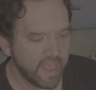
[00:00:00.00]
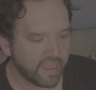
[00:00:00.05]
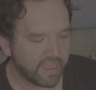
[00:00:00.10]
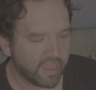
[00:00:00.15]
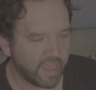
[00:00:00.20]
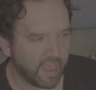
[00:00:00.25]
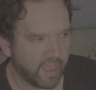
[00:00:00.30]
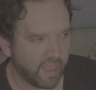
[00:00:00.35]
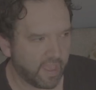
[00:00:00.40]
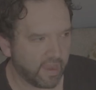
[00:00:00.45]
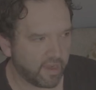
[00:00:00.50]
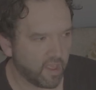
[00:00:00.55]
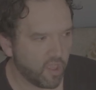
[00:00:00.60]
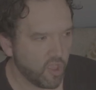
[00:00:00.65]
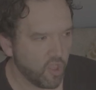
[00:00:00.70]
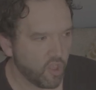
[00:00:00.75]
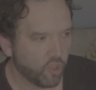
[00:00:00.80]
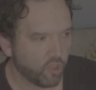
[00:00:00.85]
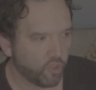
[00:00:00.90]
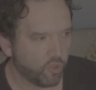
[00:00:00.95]
can
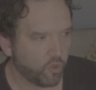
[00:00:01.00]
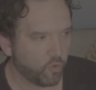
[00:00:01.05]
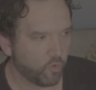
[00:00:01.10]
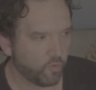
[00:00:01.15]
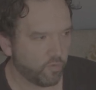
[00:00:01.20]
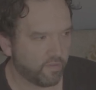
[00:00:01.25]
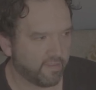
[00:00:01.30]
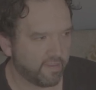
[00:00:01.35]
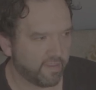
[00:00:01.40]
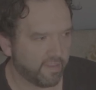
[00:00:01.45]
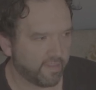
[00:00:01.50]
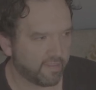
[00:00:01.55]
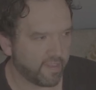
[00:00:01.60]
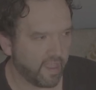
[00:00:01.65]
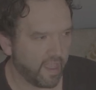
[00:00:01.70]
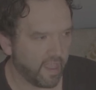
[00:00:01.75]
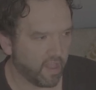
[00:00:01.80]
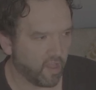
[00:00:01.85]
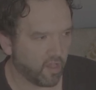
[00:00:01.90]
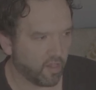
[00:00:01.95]
you
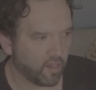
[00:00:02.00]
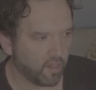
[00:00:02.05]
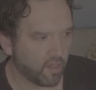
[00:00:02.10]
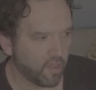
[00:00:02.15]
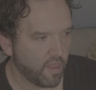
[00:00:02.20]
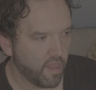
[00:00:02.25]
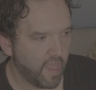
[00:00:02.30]
detail